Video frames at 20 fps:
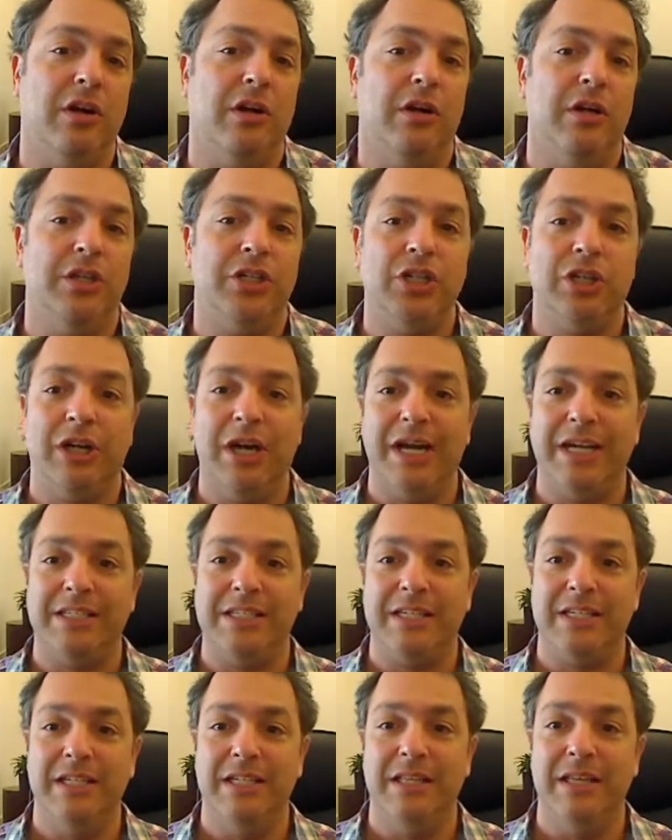
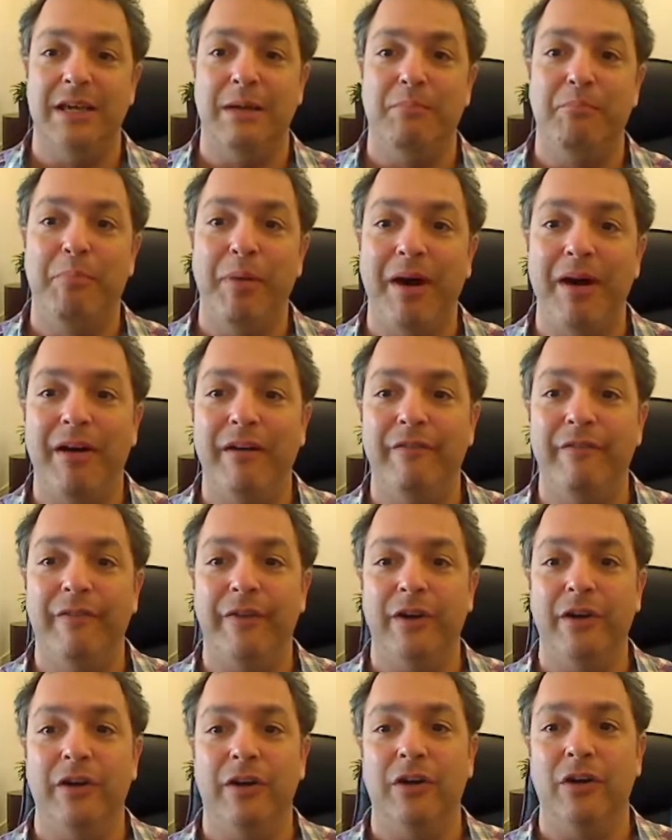contrast to the
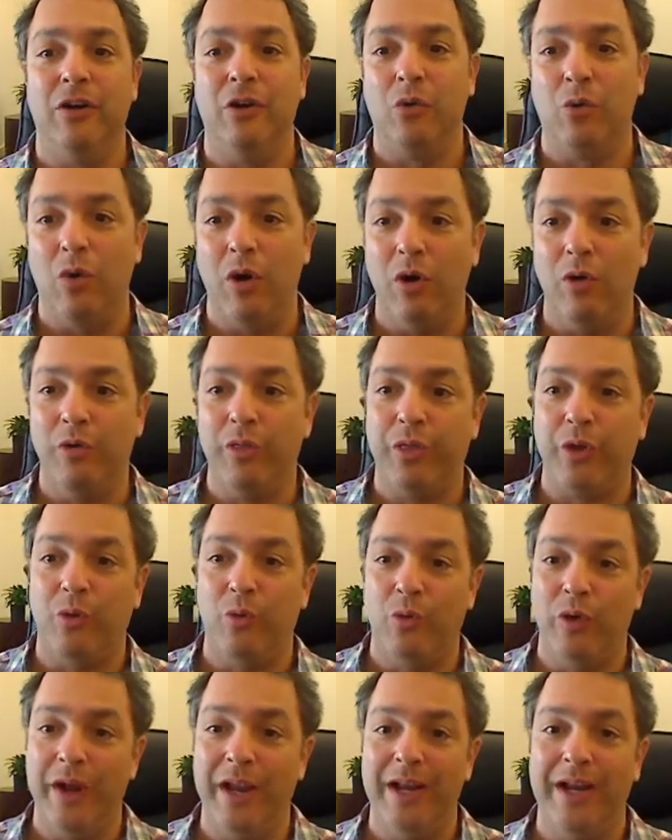above growth
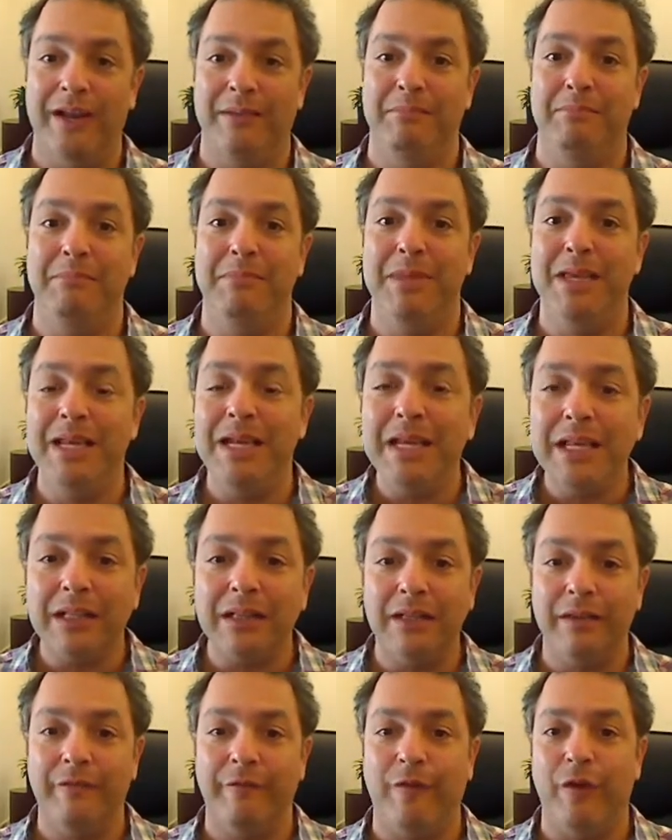rate
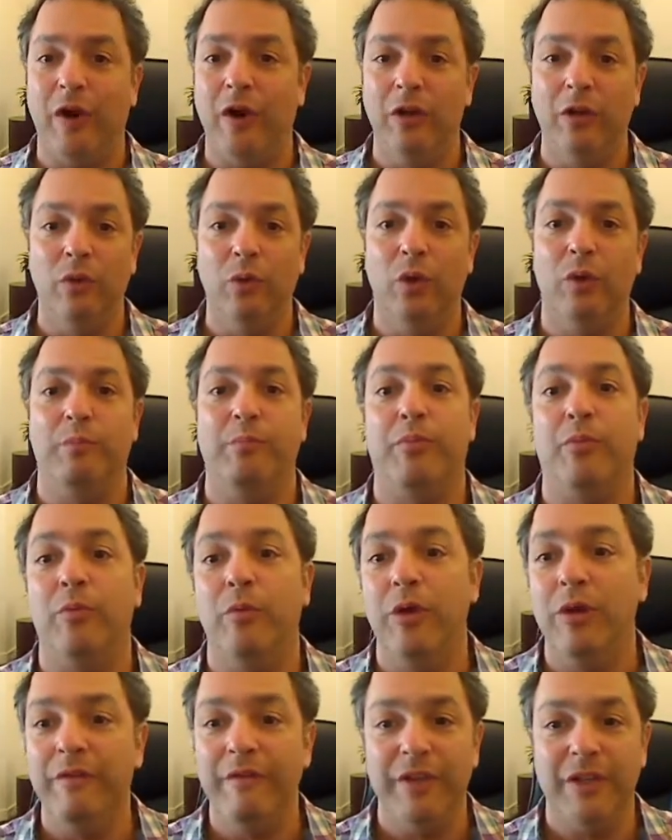immediately following
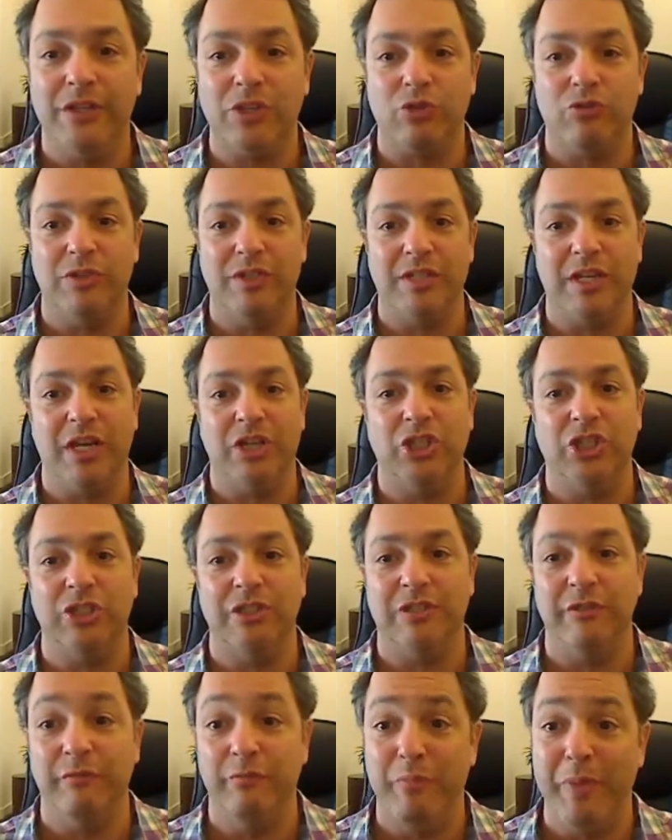previous
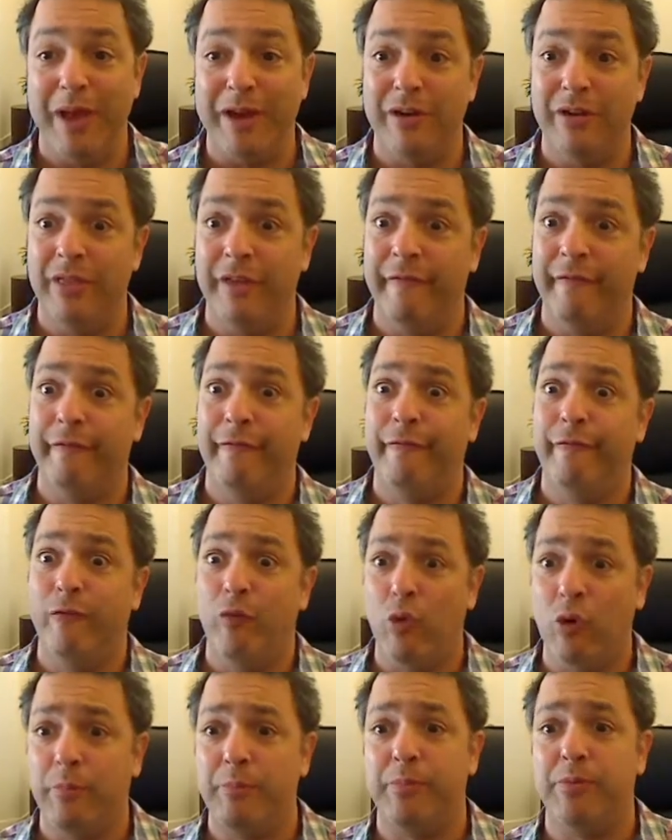recessions of better than
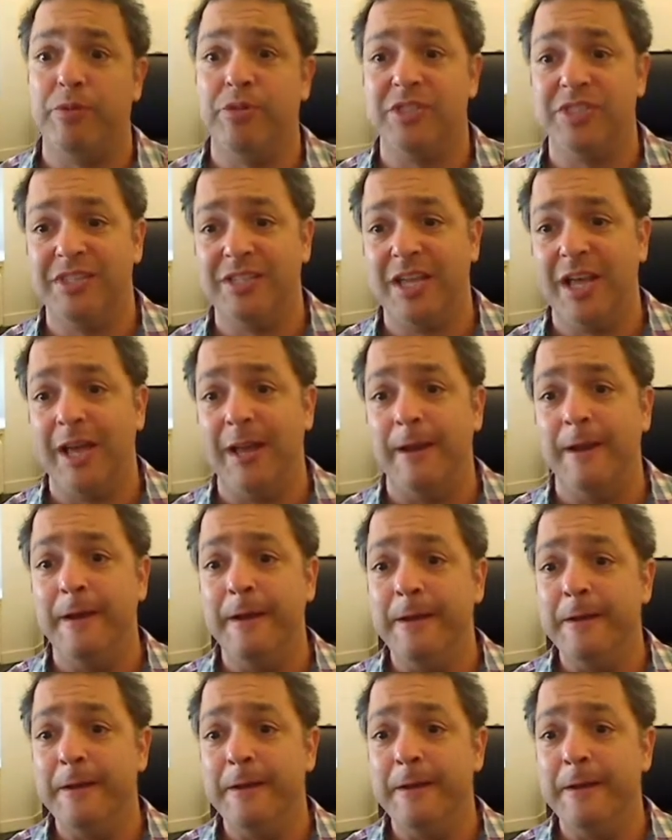4%.